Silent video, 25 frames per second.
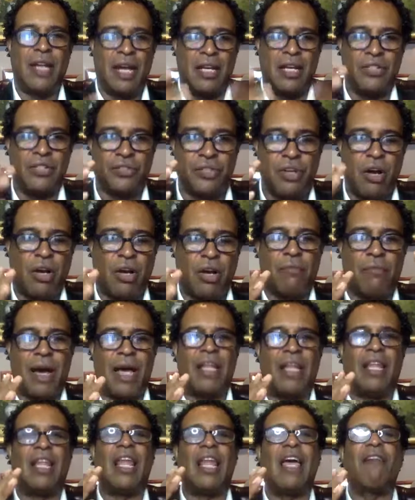Now let's talk
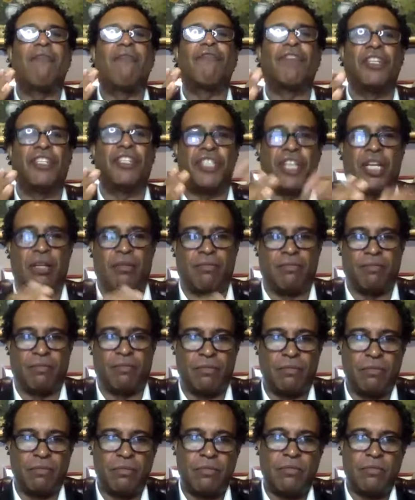about leveraging.
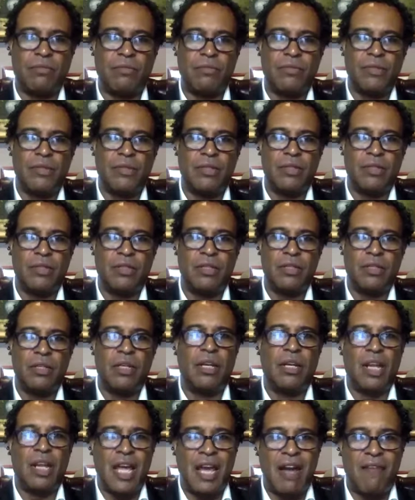
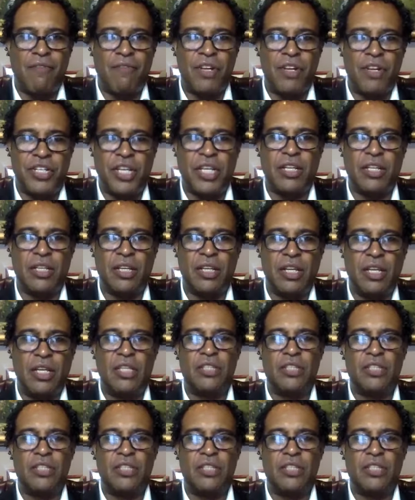Leveraging.